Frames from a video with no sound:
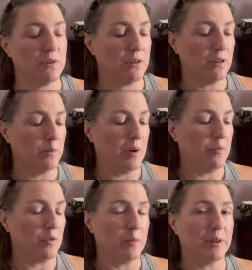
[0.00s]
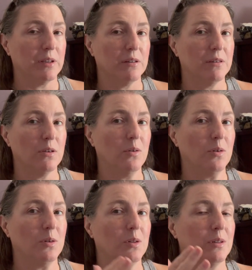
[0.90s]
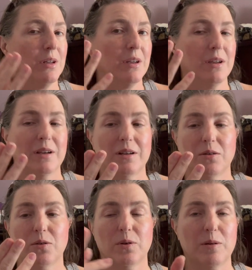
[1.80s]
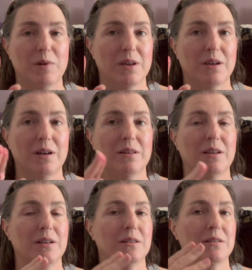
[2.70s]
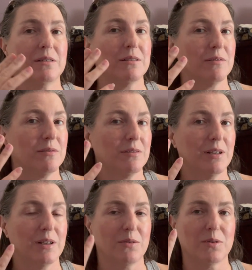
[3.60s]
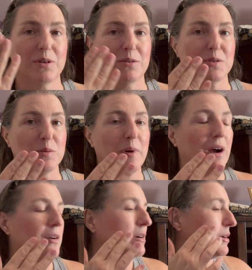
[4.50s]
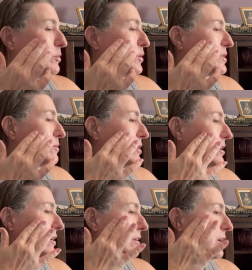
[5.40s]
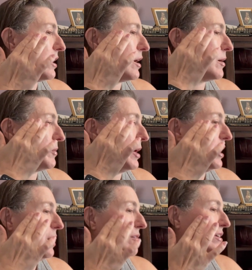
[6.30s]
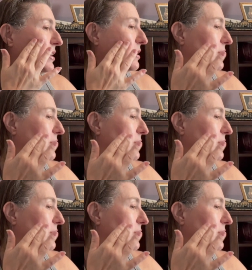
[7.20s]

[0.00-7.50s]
the Colourpop formula. The whole, creamy, and then, goes to powder almost immediately. I am loving.